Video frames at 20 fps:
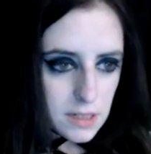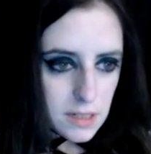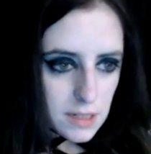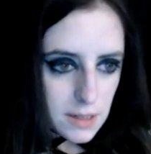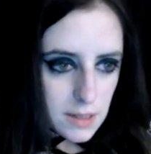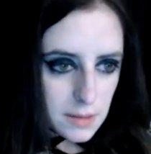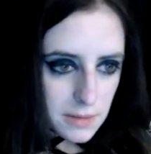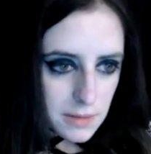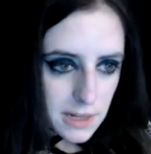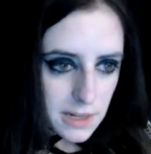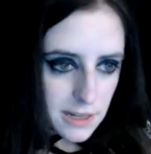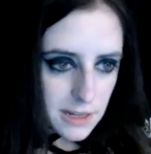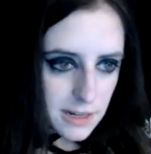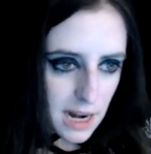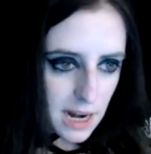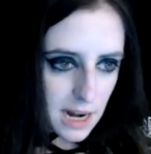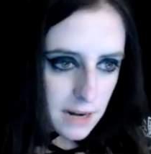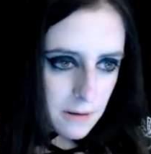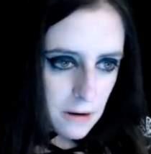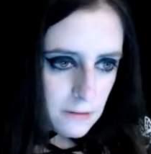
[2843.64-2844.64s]
But
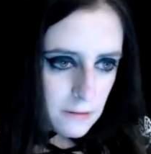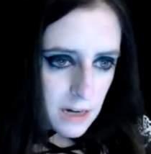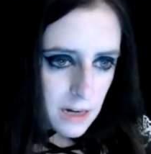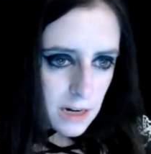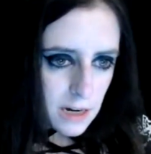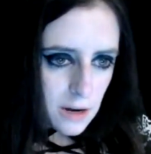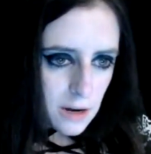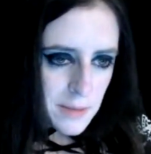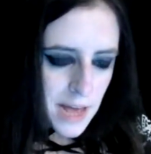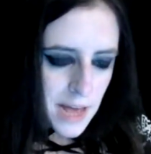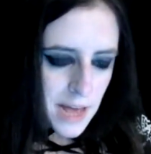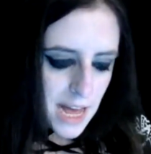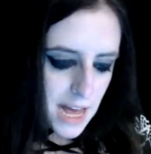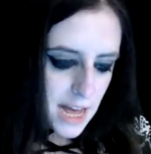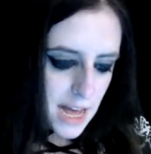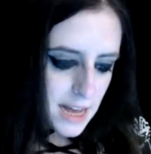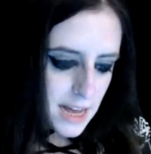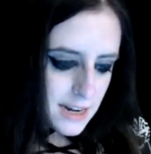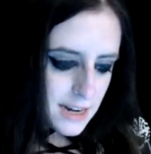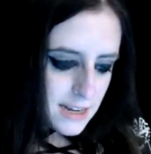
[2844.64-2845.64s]
911
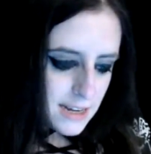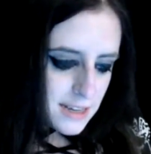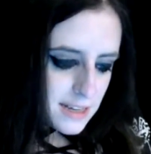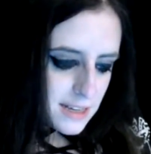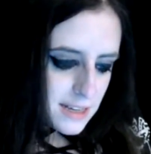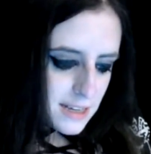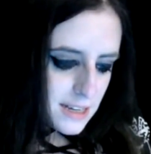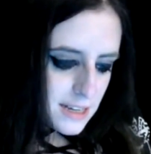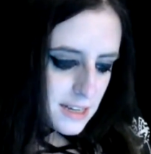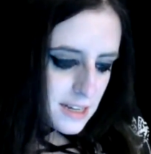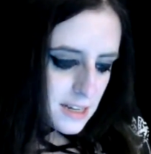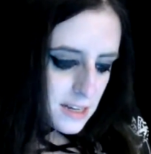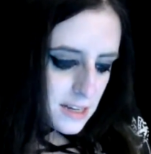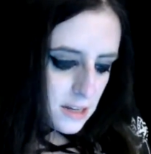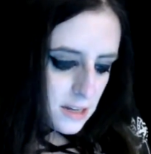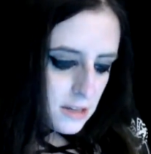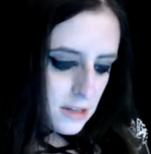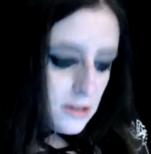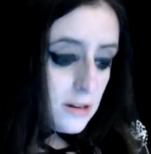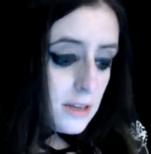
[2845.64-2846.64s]
Nomad,
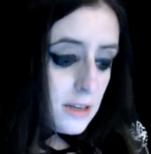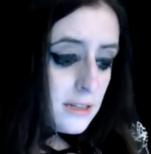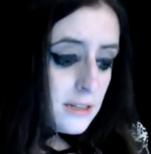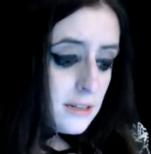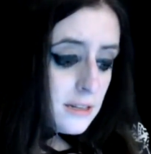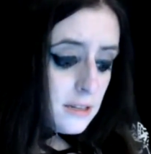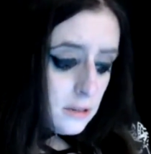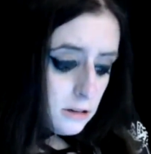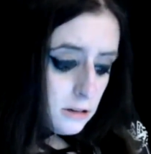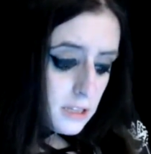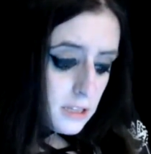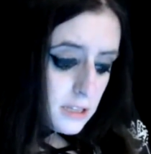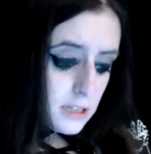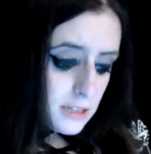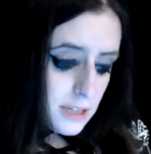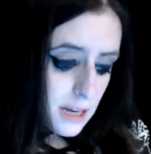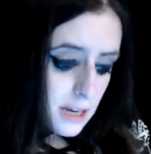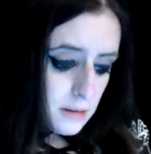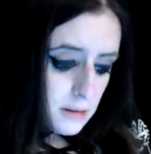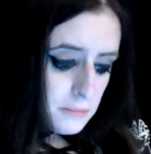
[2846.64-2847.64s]
you didn't send
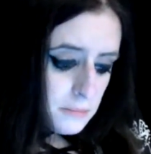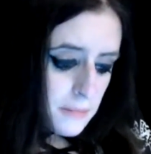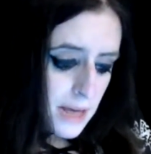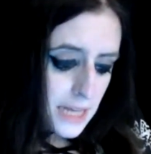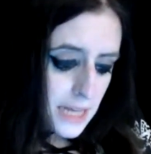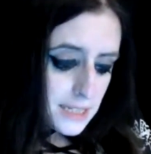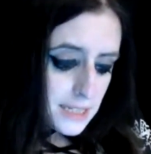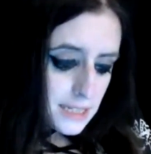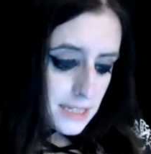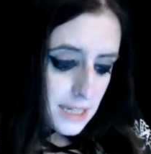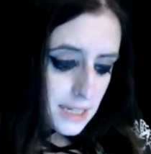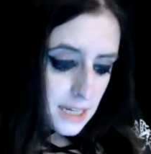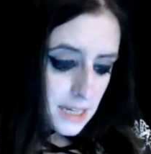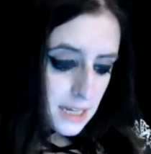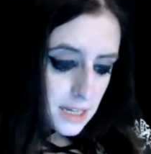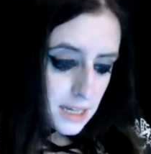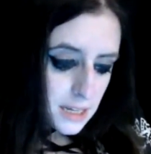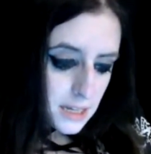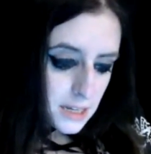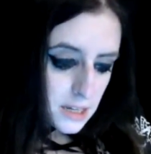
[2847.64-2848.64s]
a
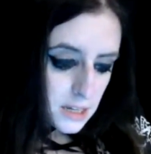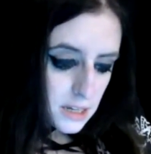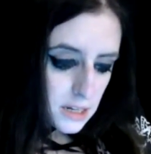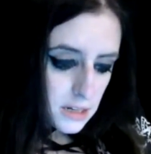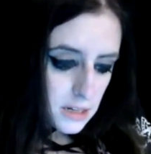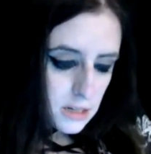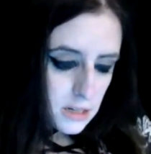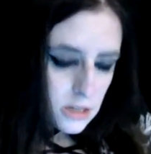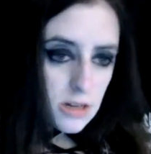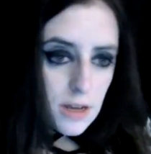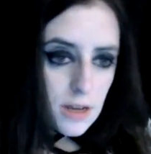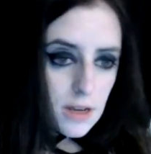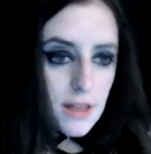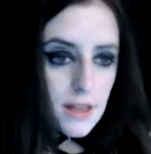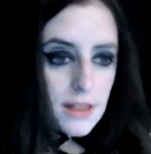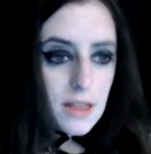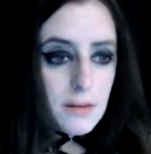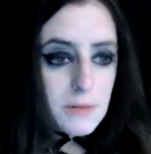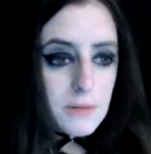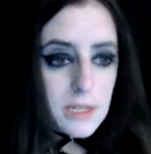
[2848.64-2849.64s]
message. That
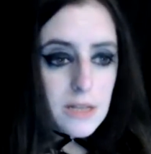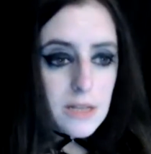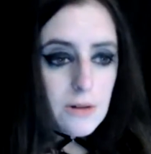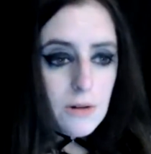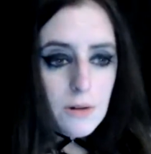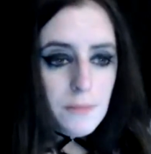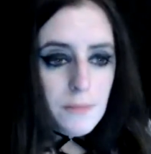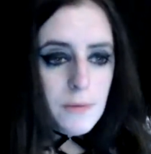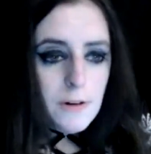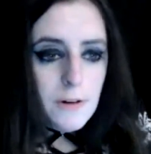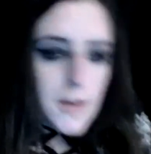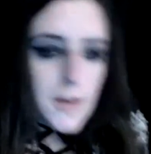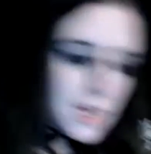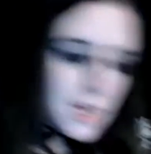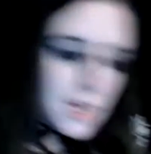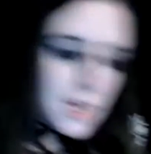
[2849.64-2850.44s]
was the whole point.